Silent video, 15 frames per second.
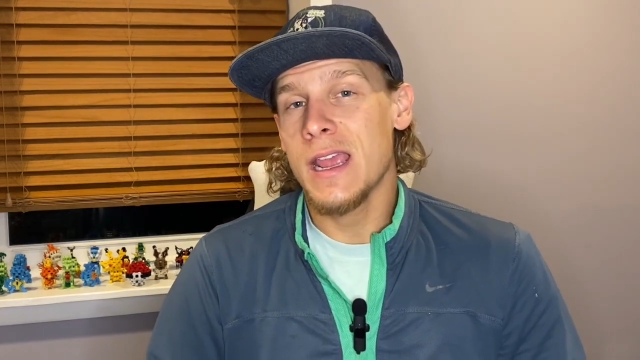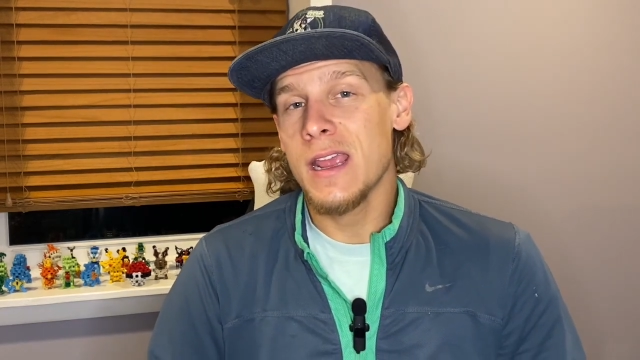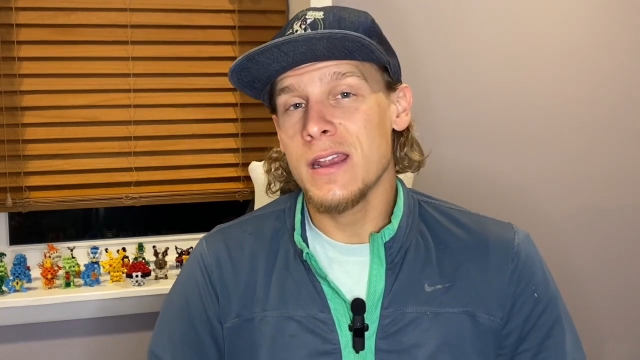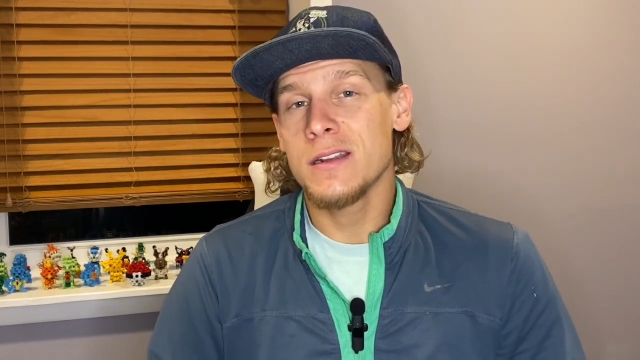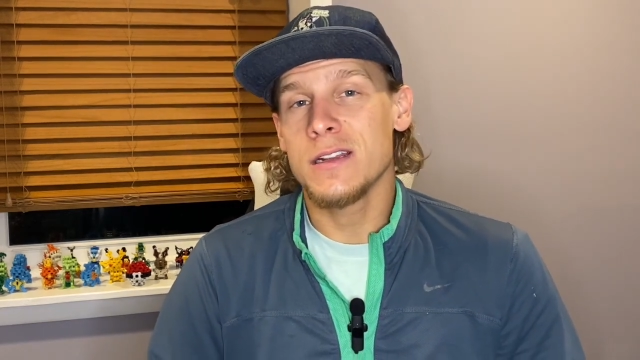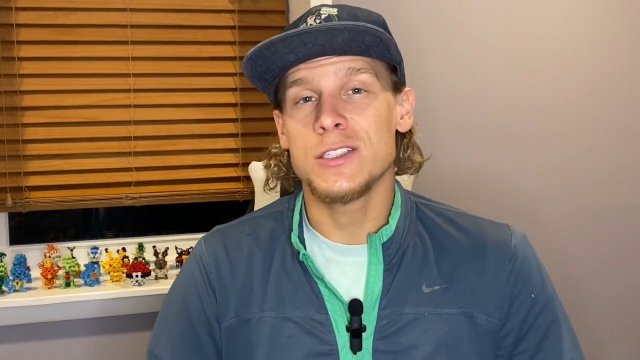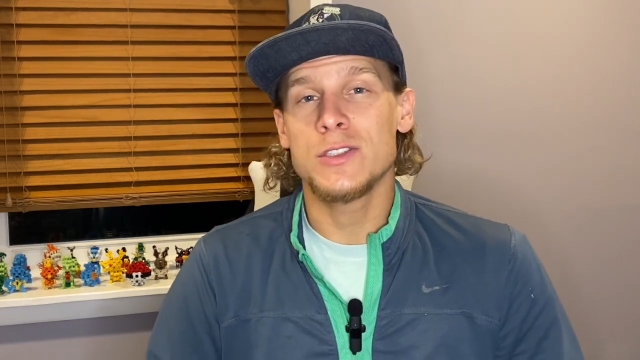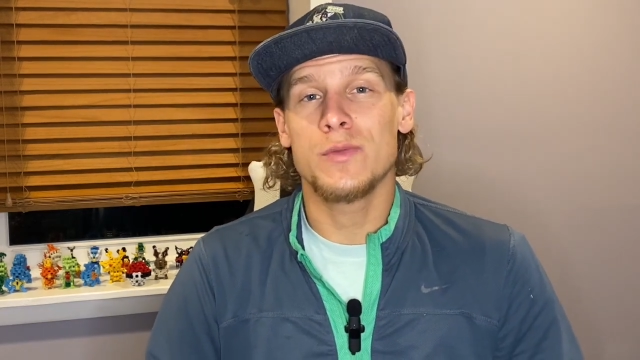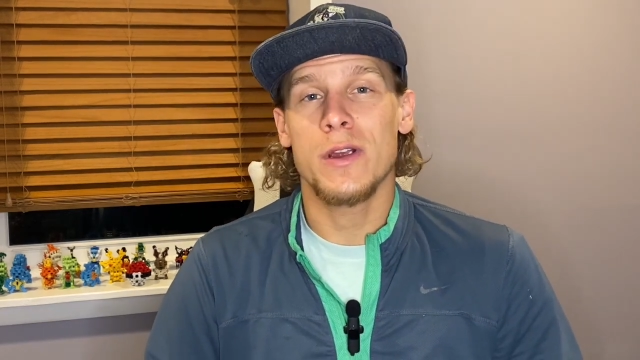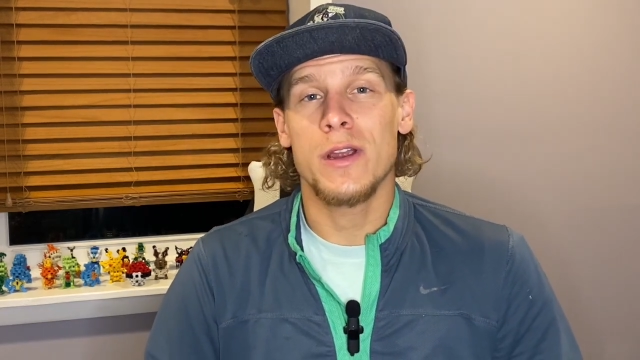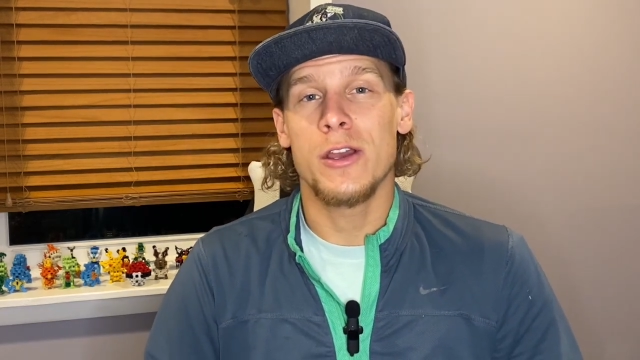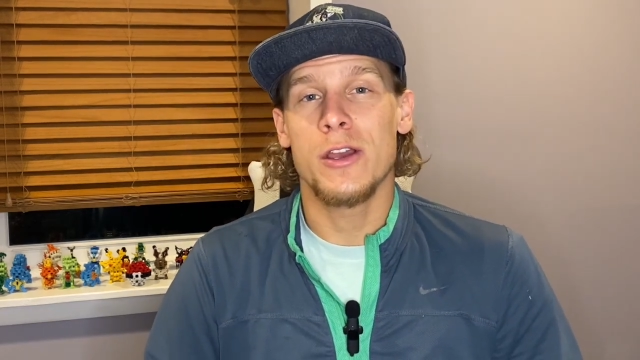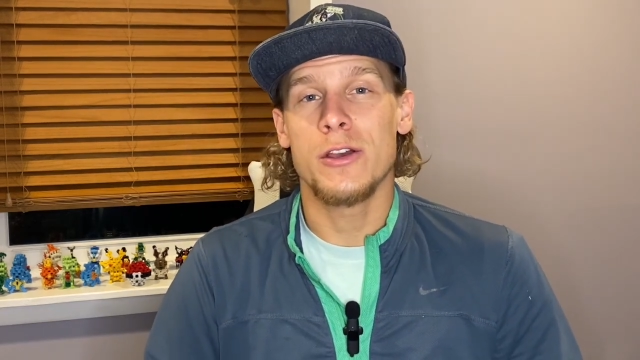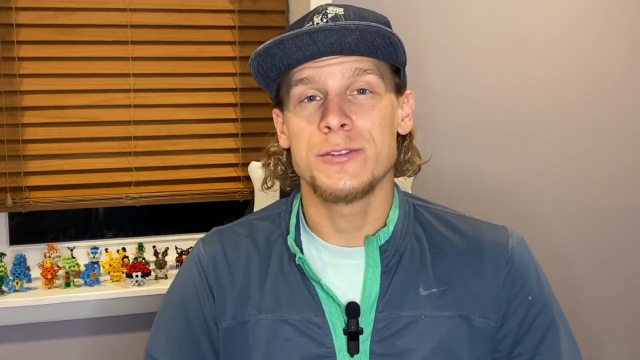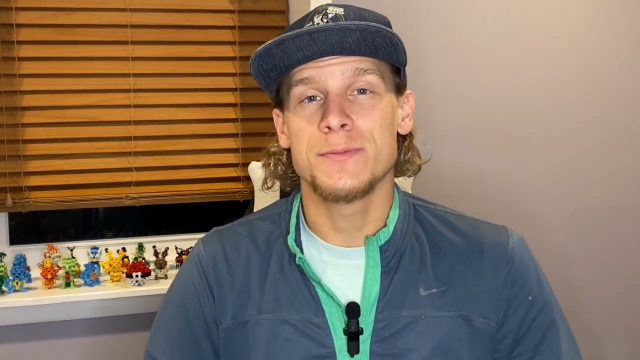and it's where
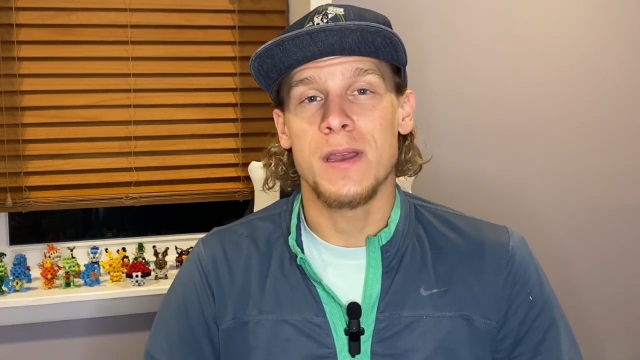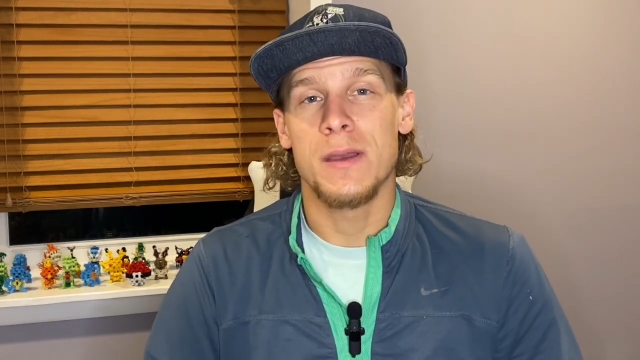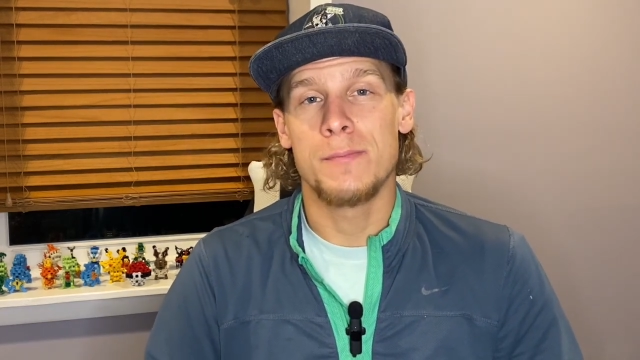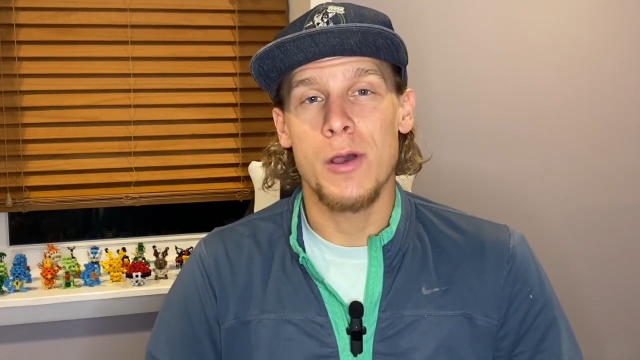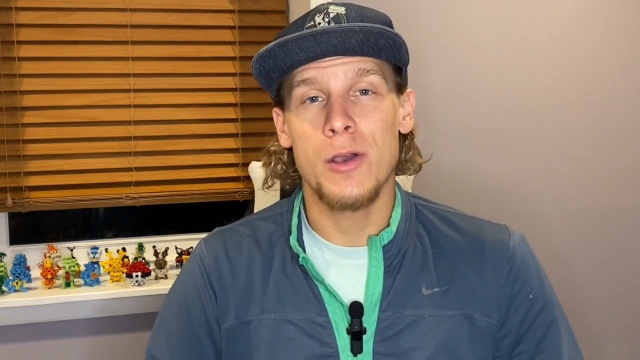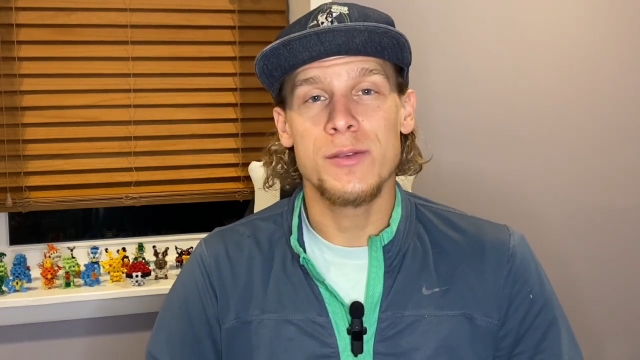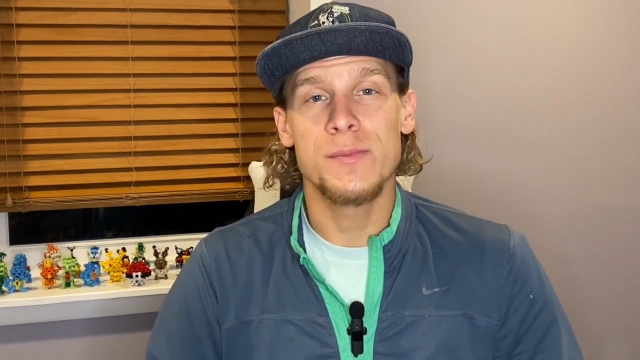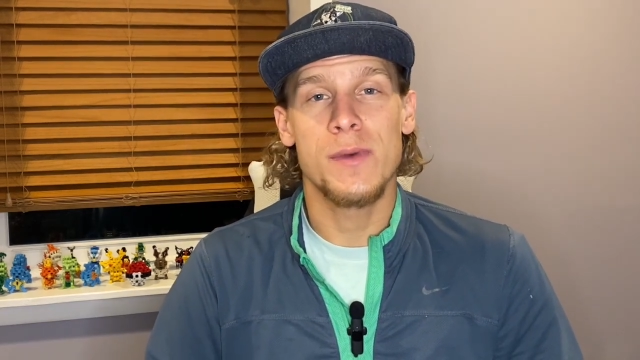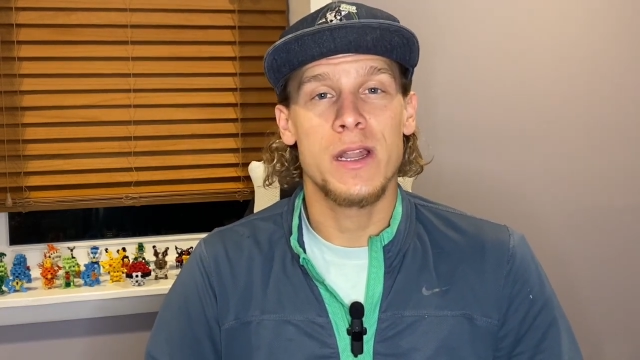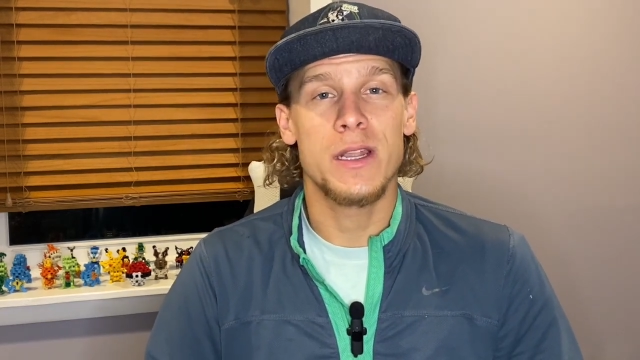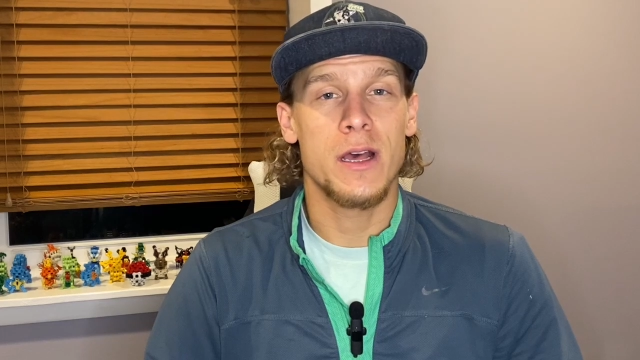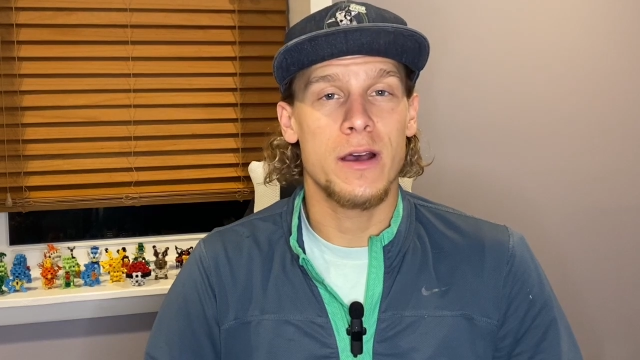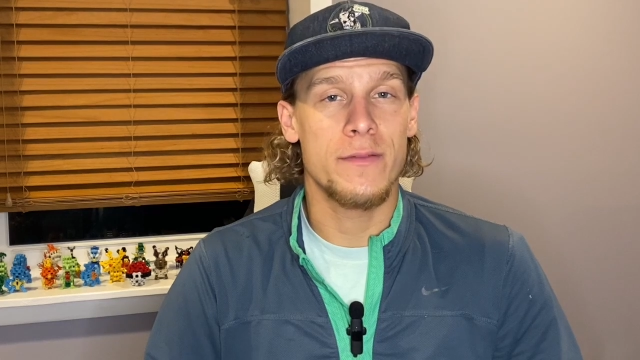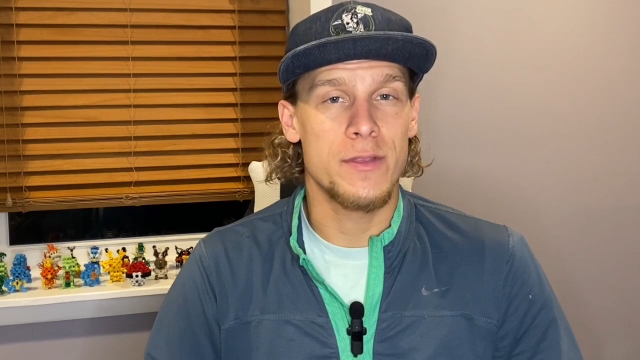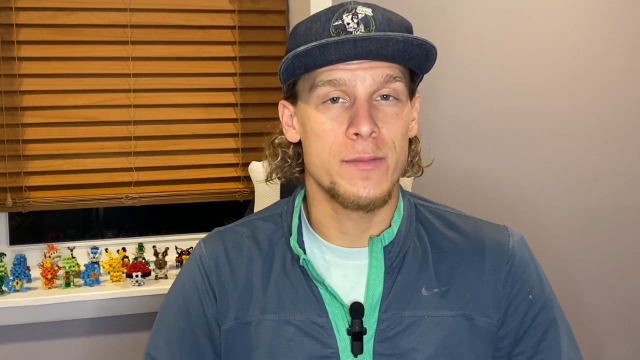I host my
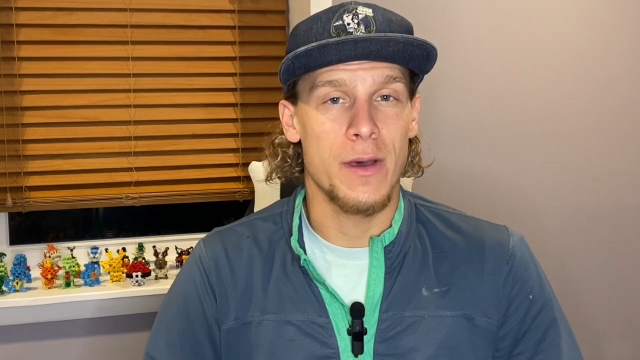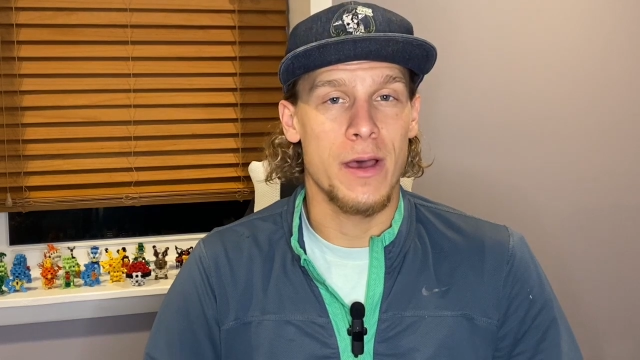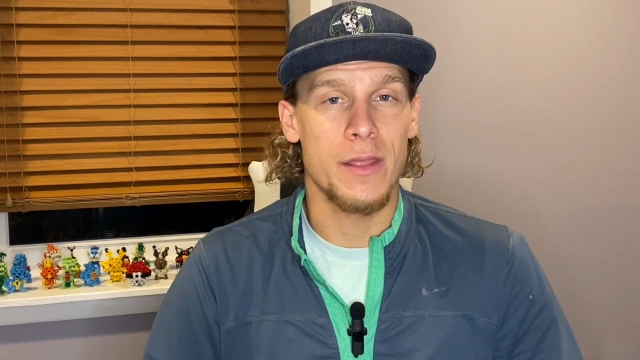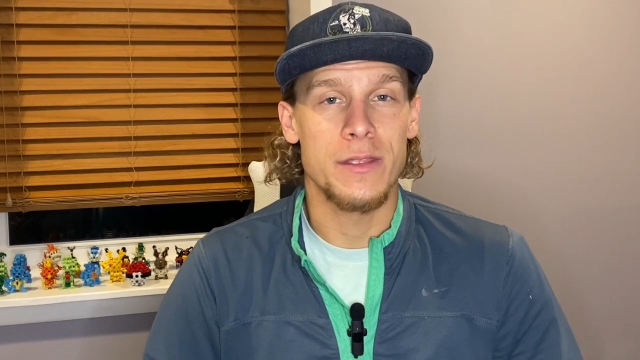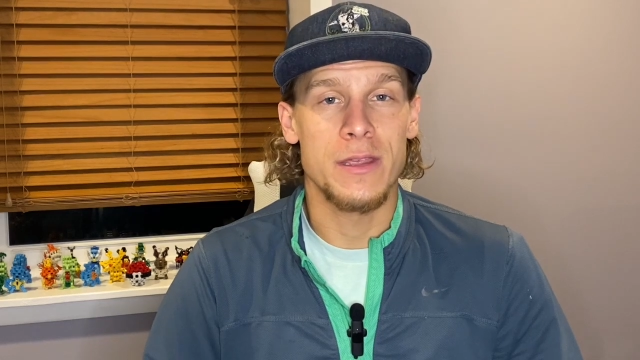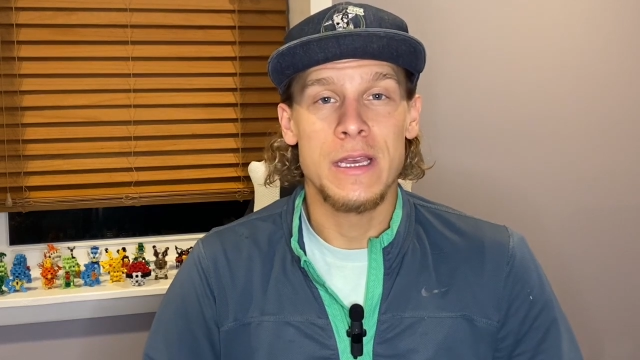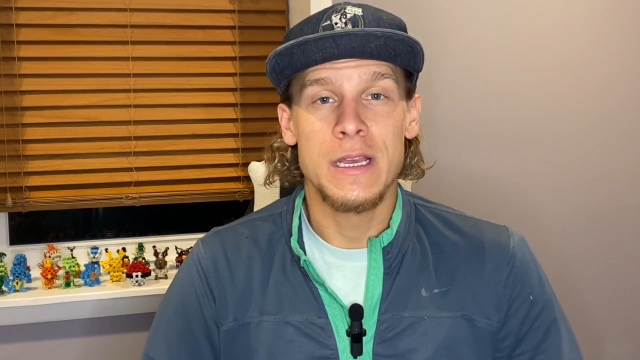Pokemon of the Month.